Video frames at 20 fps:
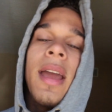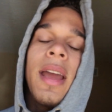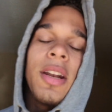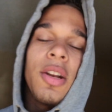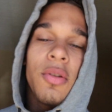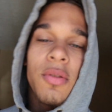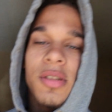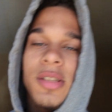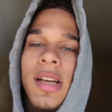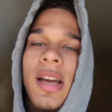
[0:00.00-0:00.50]
and
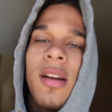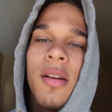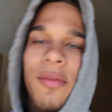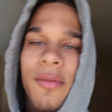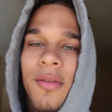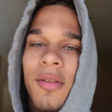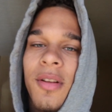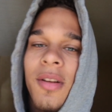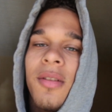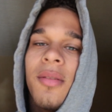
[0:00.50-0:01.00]
do a shout out
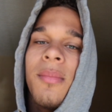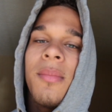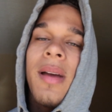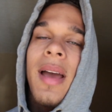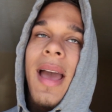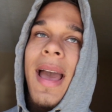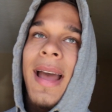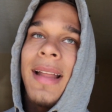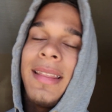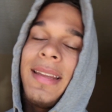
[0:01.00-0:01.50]
for them
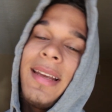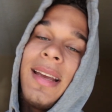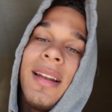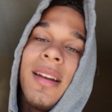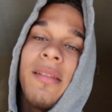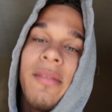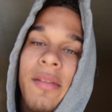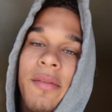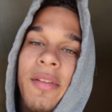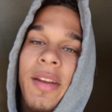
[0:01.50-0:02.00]
at the
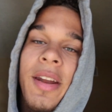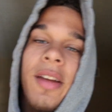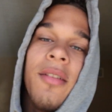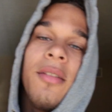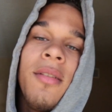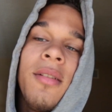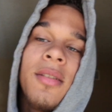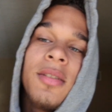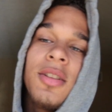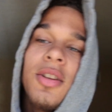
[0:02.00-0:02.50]
end of the video.
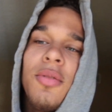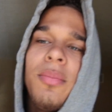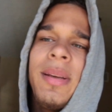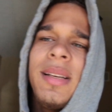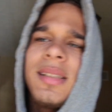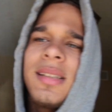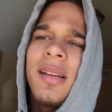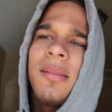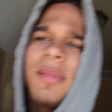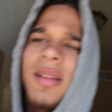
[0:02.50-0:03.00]
So
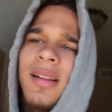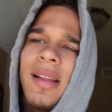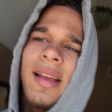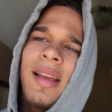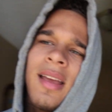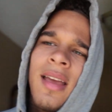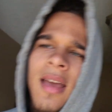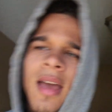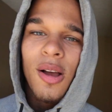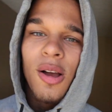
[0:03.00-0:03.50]
be something
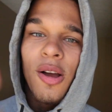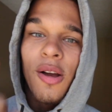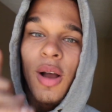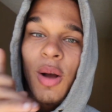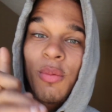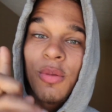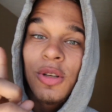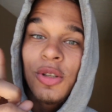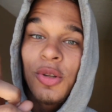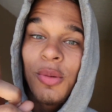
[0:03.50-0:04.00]
like
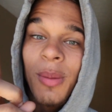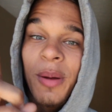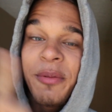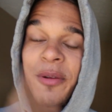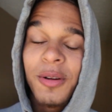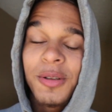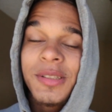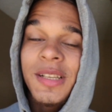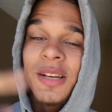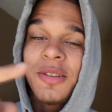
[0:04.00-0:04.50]
I want to do my
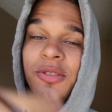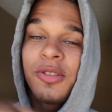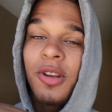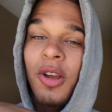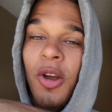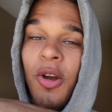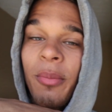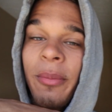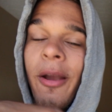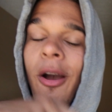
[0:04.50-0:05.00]
first out to
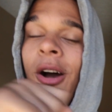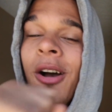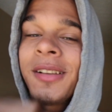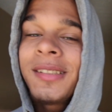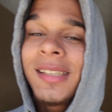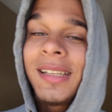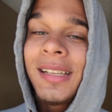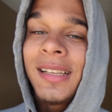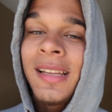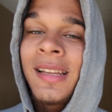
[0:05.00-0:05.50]
the homie
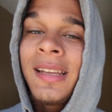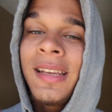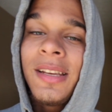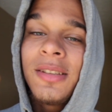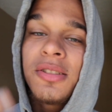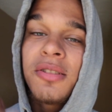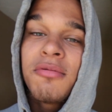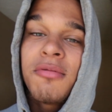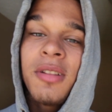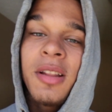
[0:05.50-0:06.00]
Austin.
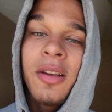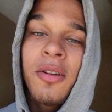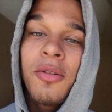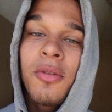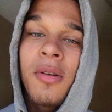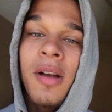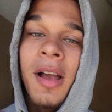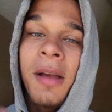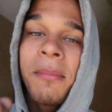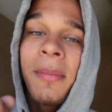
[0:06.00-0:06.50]
He's a really
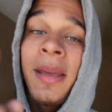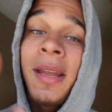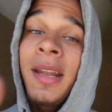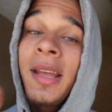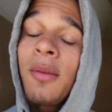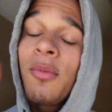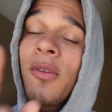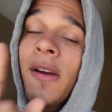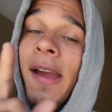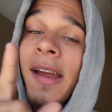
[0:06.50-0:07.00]
cool guy. Me and
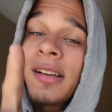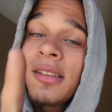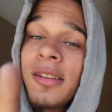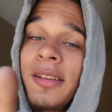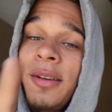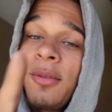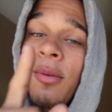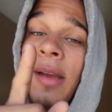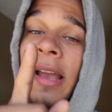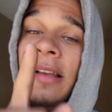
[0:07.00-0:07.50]
him were
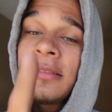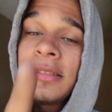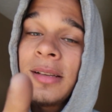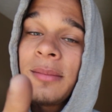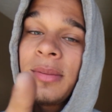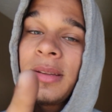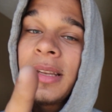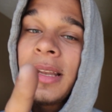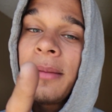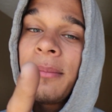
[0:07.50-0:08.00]
actually, we have
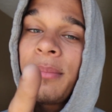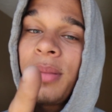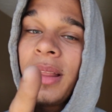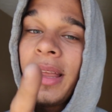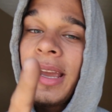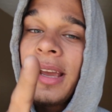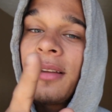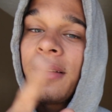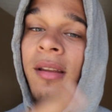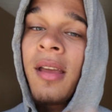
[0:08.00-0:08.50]
something in
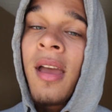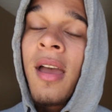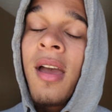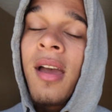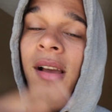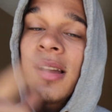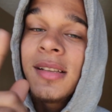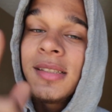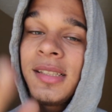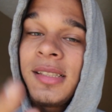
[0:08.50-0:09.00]
plan
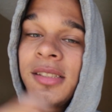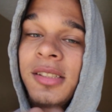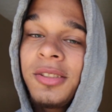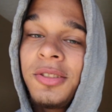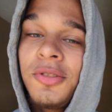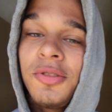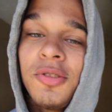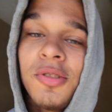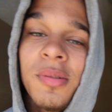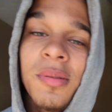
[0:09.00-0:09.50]
because he's a
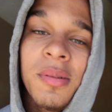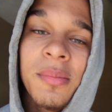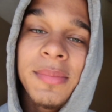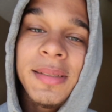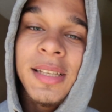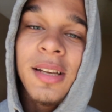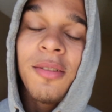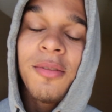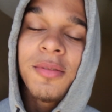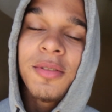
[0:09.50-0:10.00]
YouTuber
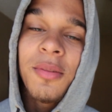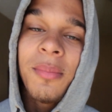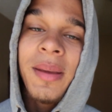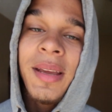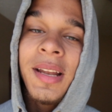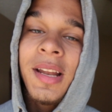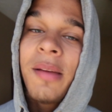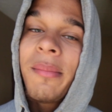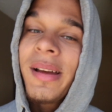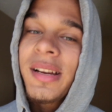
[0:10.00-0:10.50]
himself. So
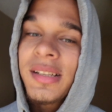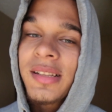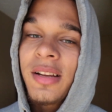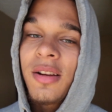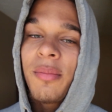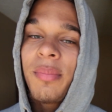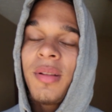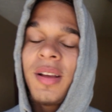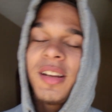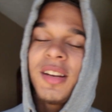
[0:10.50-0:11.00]
me and him
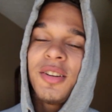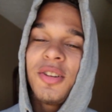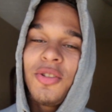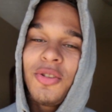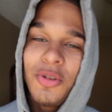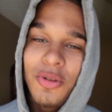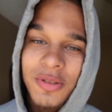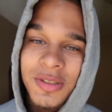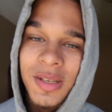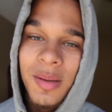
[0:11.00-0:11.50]
actually are planning
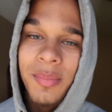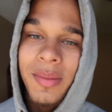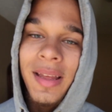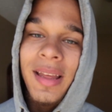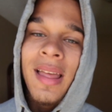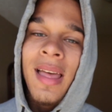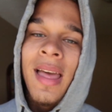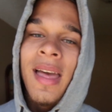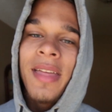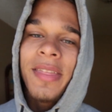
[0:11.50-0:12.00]
to do
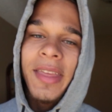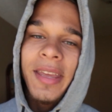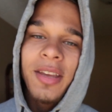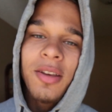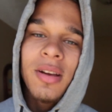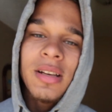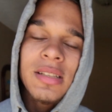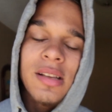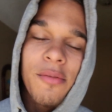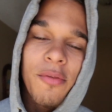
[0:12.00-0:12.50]
something. Thank
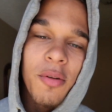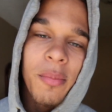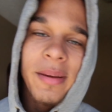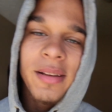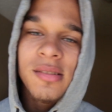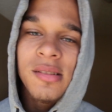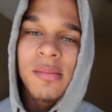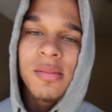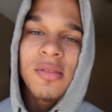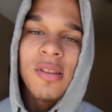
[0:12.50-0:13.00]
you Austin for
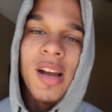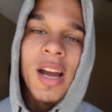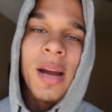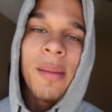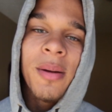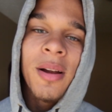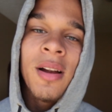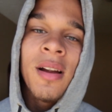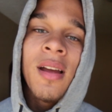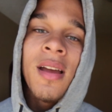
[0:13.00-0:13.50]
being a
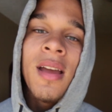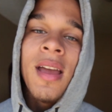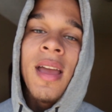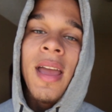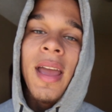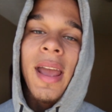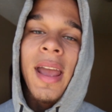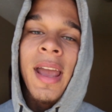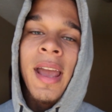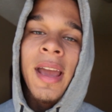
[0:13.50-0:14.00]
subscriber.
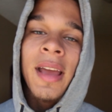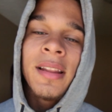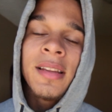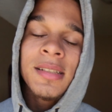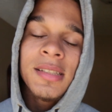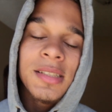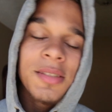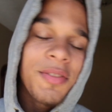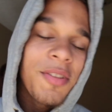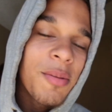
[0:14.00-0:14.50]
And
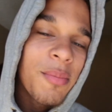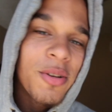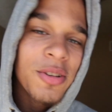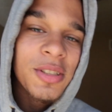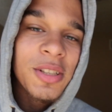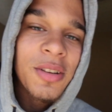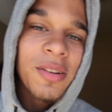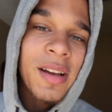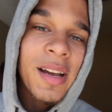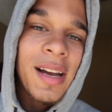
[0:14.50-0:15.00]
this is Fear
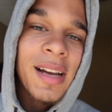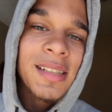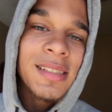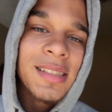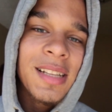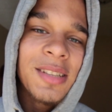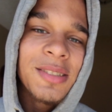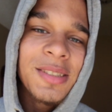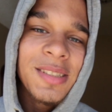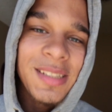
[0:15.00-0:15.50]
Marcel guys
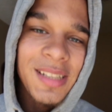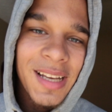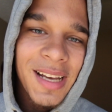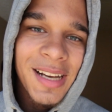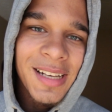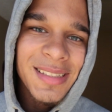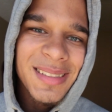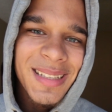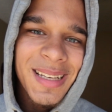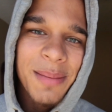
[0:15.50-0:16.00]
and I'll see you
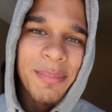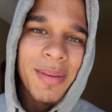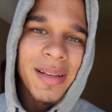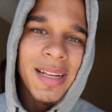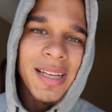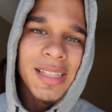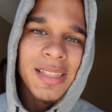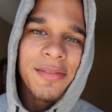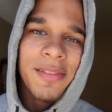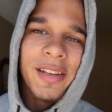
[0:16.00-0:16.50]
guys in my
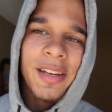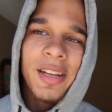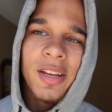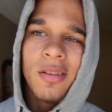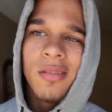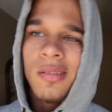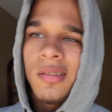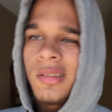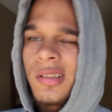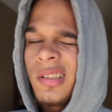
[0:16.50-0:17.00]
next
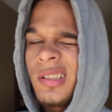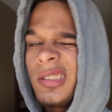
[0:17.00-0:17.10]
video.